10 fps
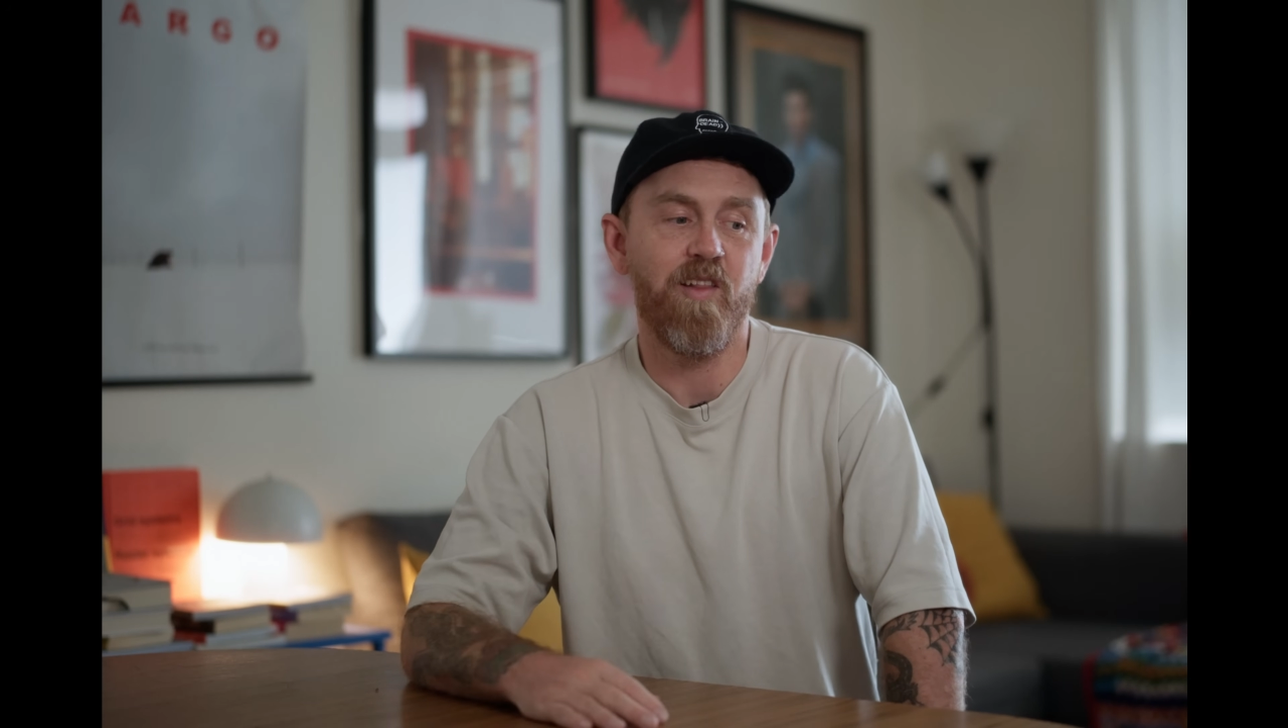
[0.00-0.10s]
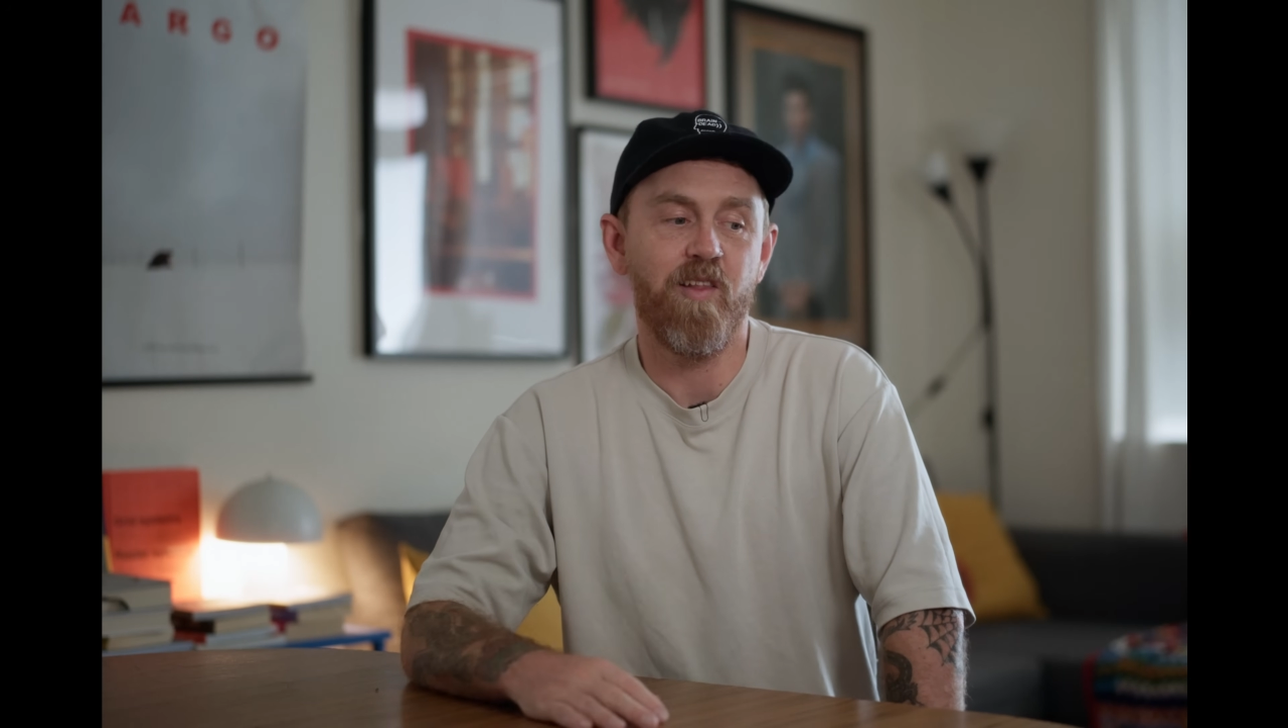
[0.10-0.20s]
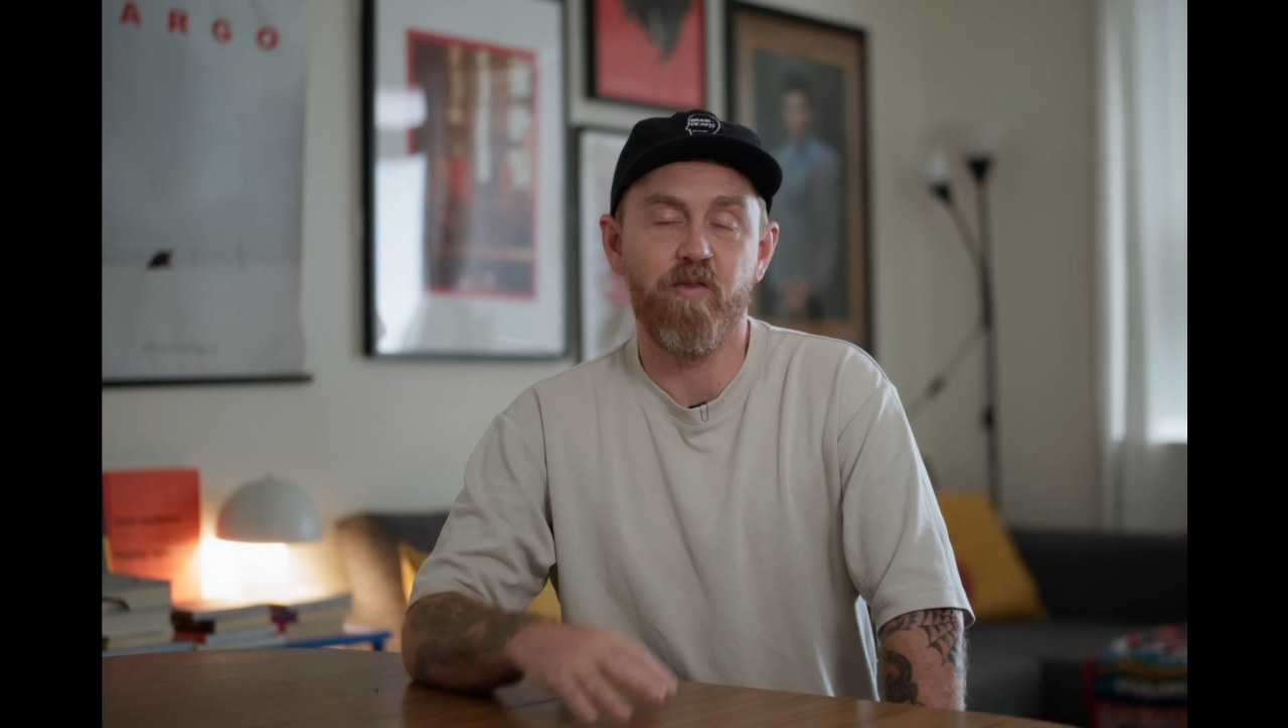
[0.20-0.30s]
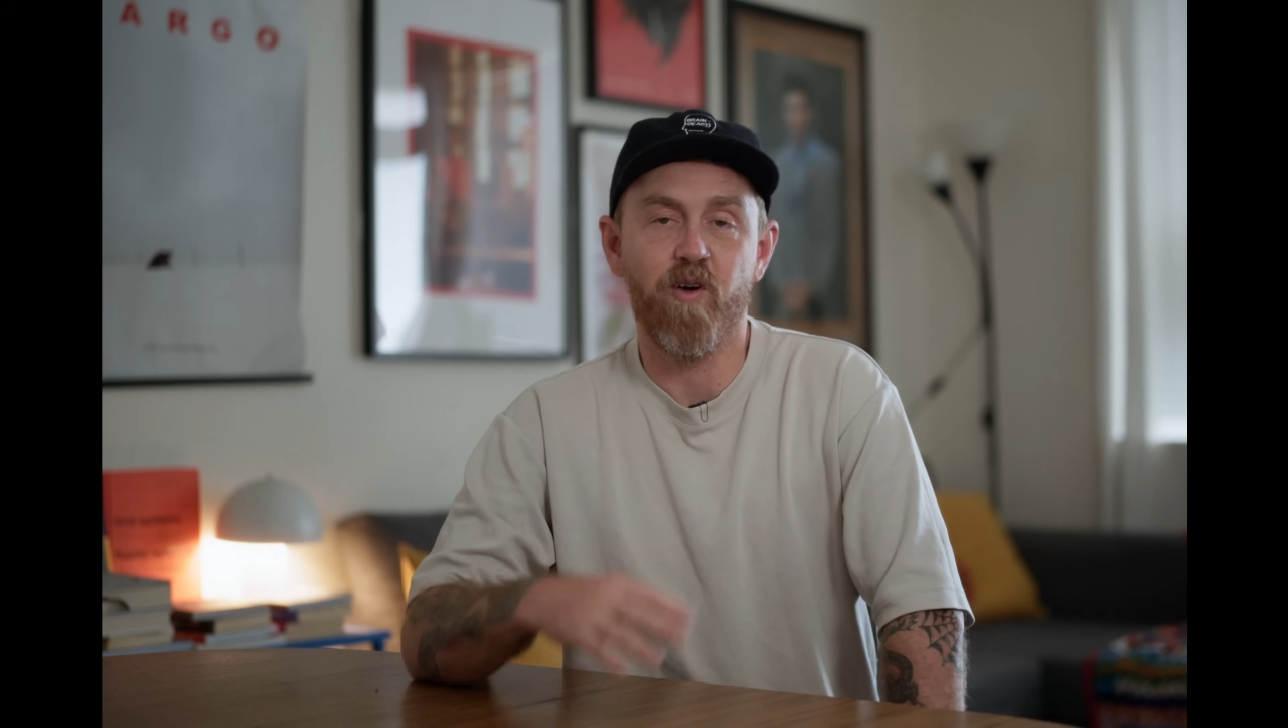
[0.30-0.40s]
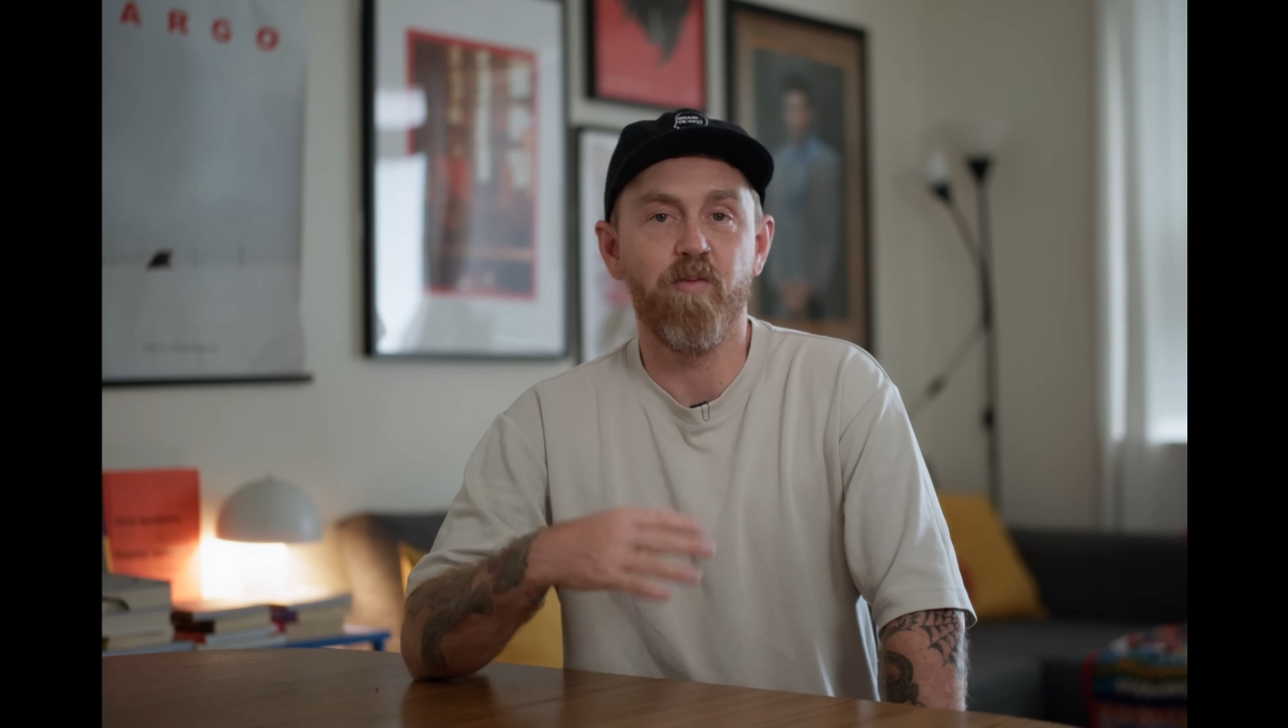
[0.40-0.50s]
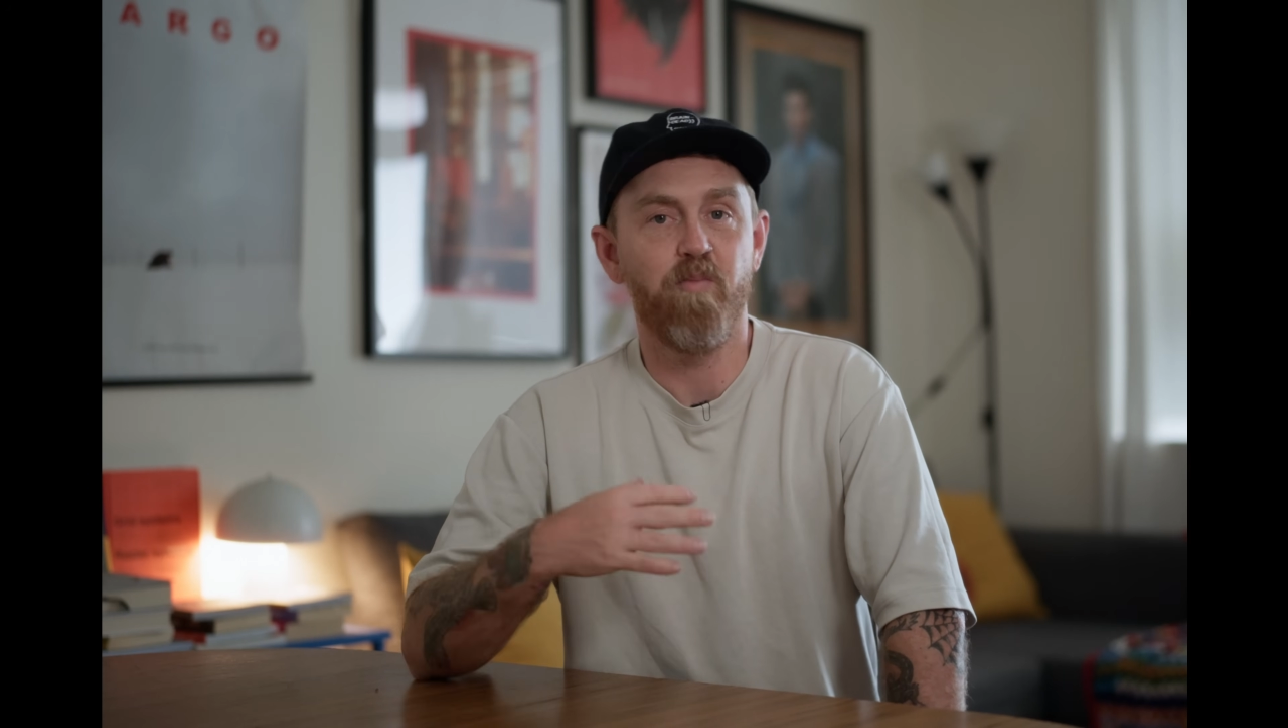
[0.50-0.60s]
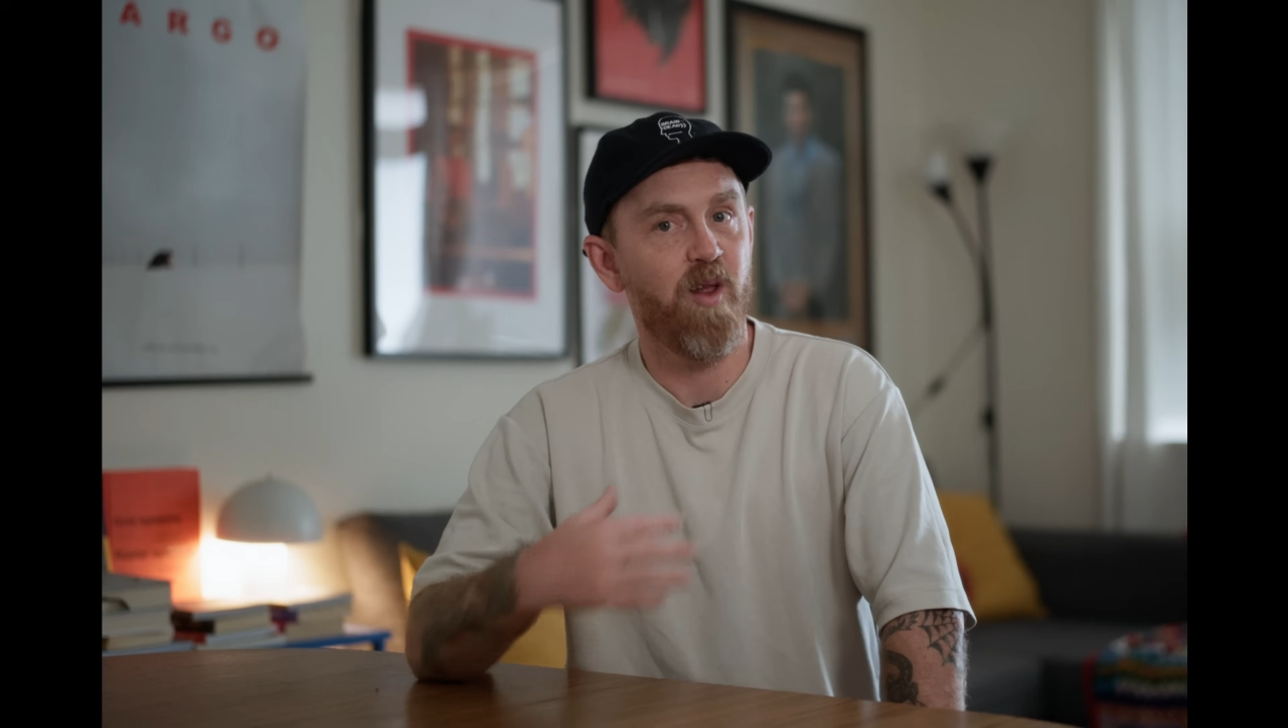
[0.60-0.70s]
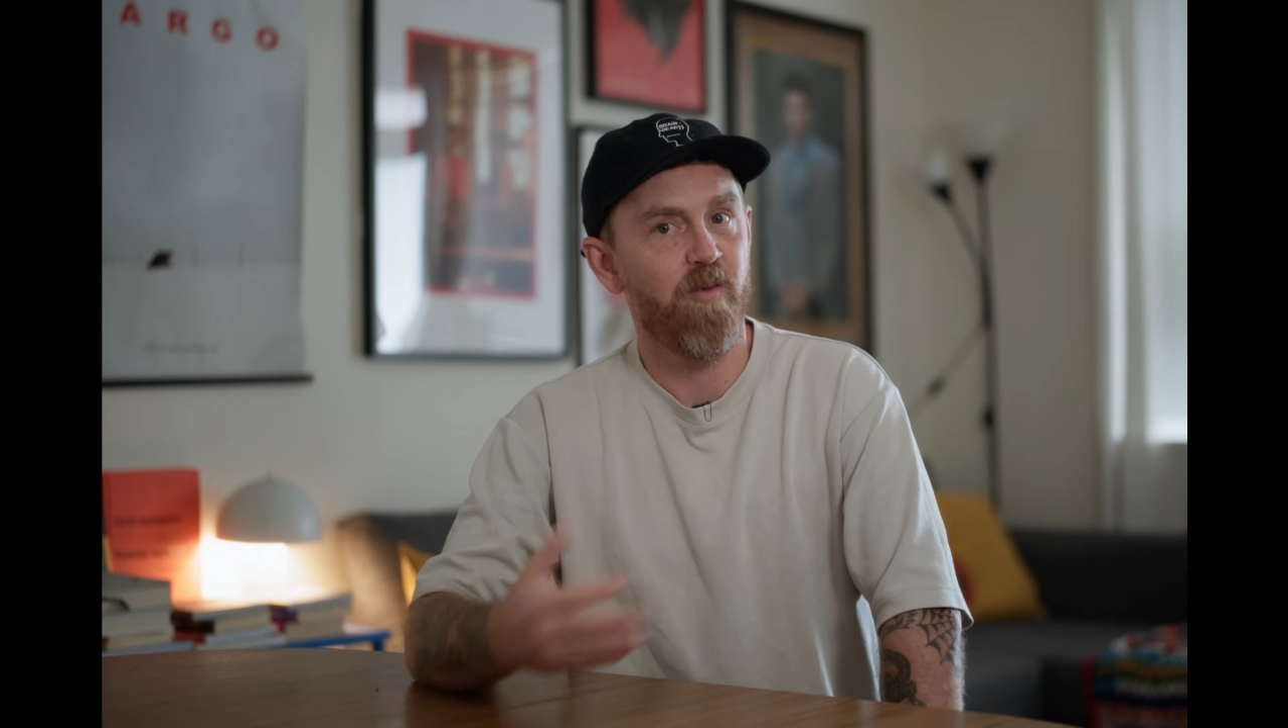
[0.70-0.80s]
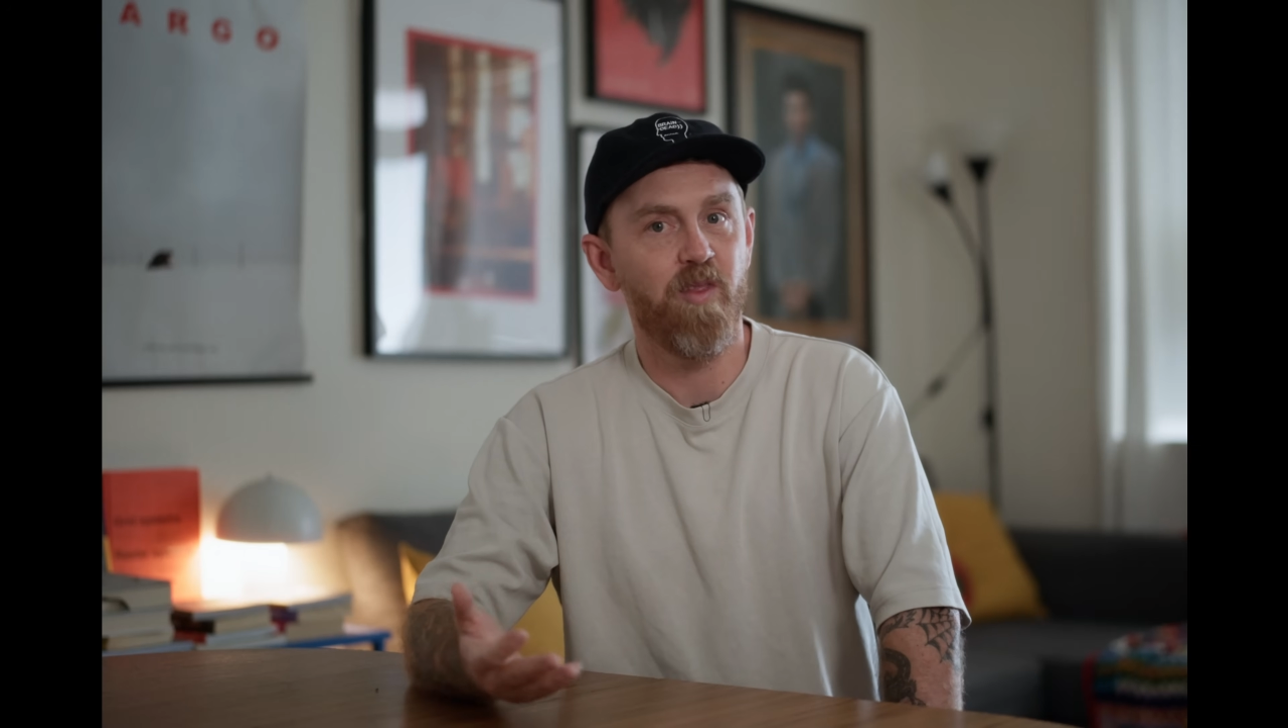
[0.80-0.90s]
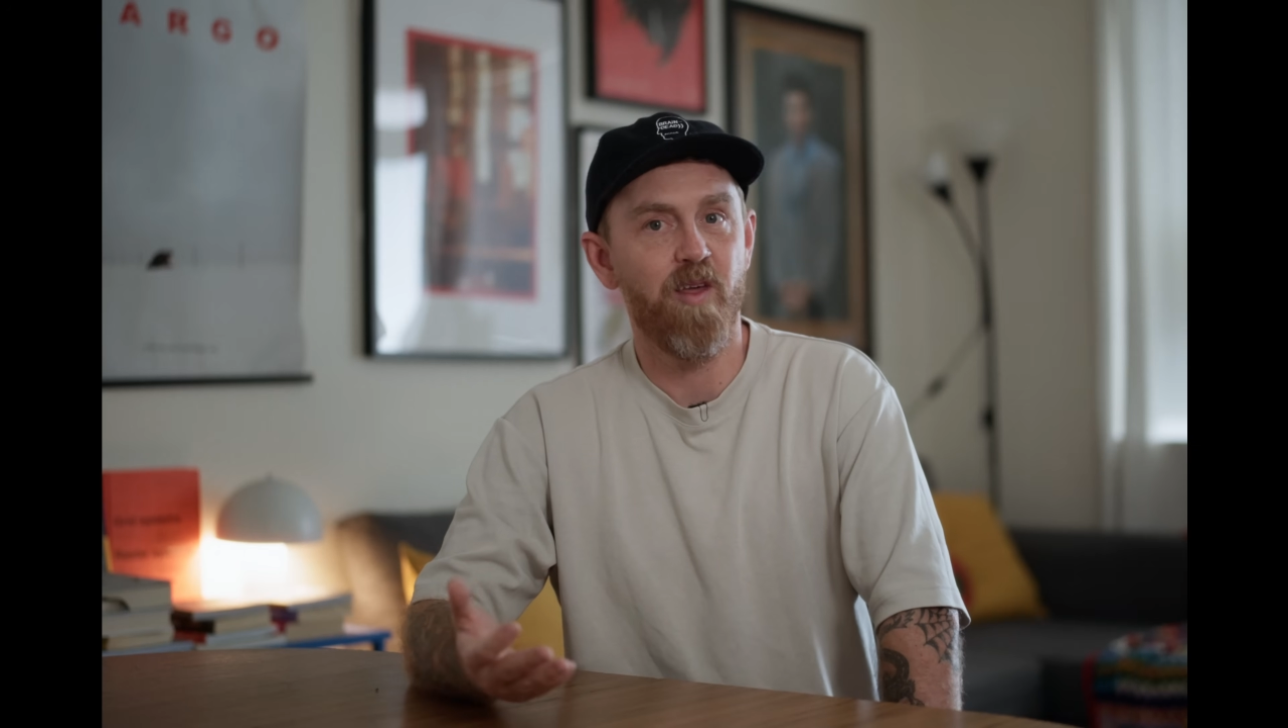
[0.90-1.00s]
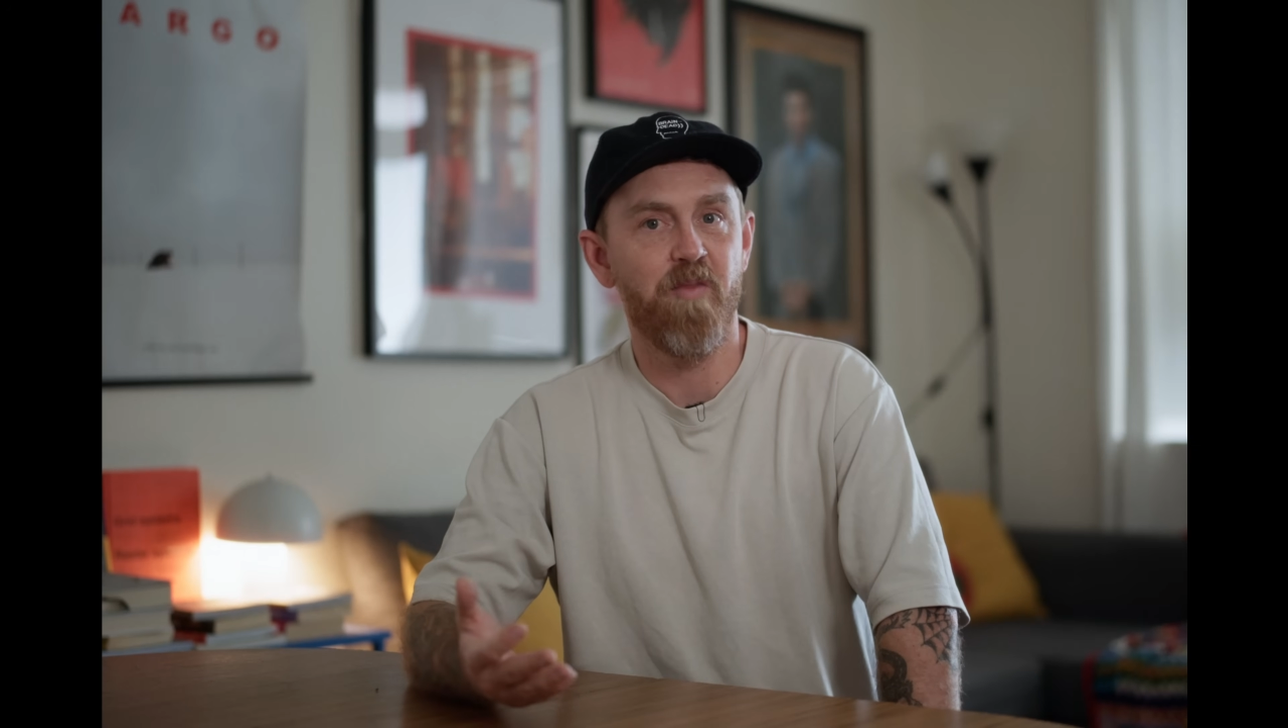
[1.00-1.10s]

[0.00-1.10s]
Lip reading: They've gotten better with their